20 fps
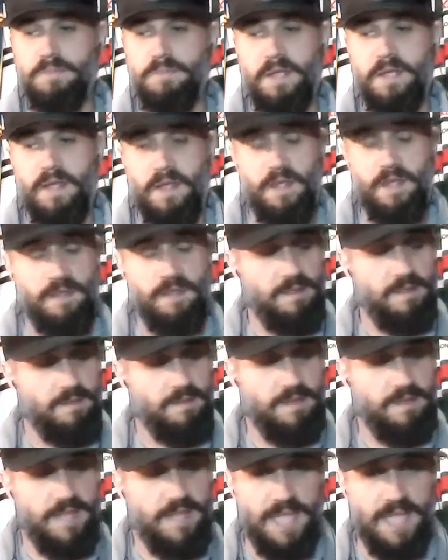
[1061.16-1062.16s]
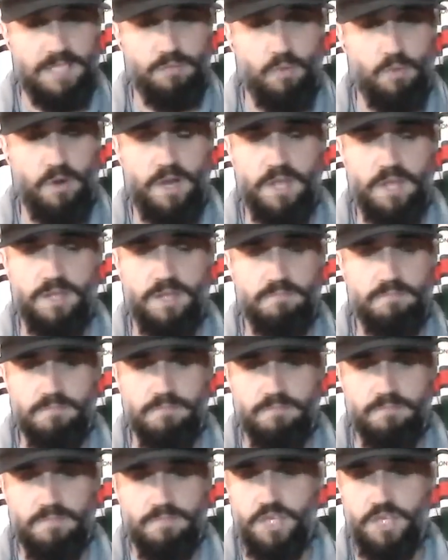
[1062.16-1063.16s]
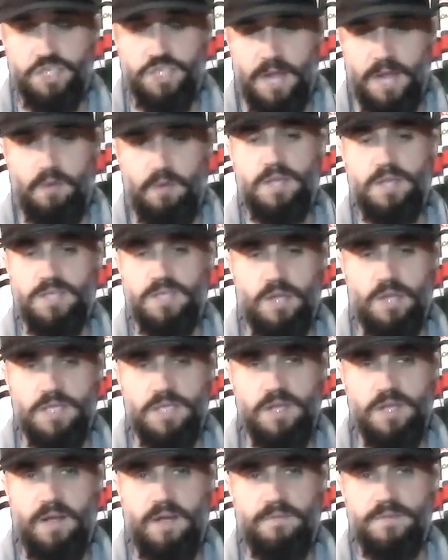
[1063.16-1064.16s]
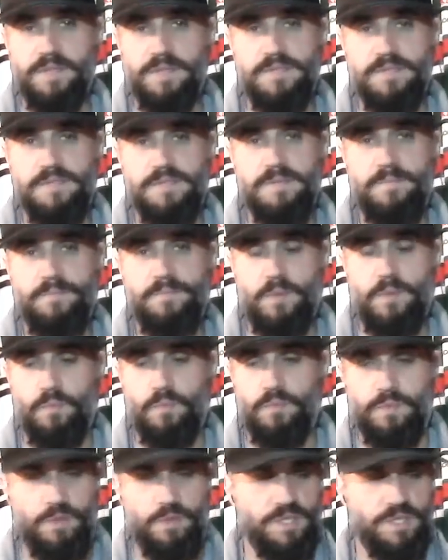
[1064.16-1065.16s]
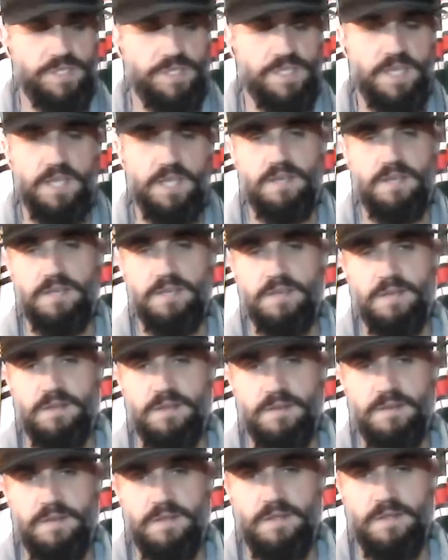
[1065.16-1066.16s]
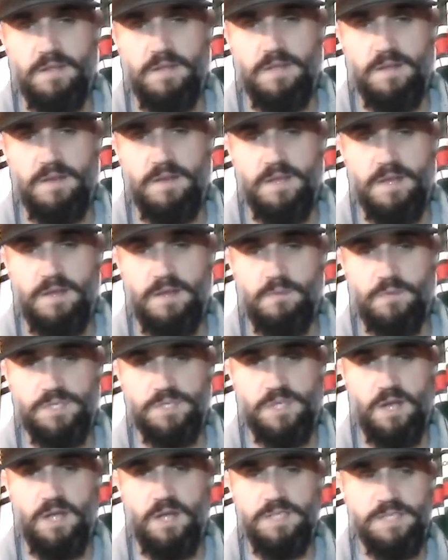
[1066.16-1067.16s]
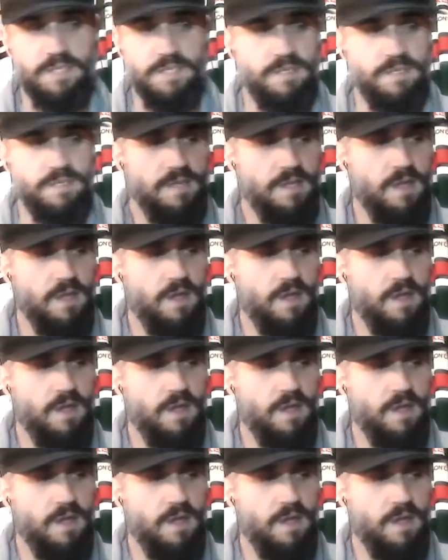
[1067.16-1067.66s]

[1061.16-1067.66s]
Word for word: and that's where he generates all his offense. You see it in Wisconsin.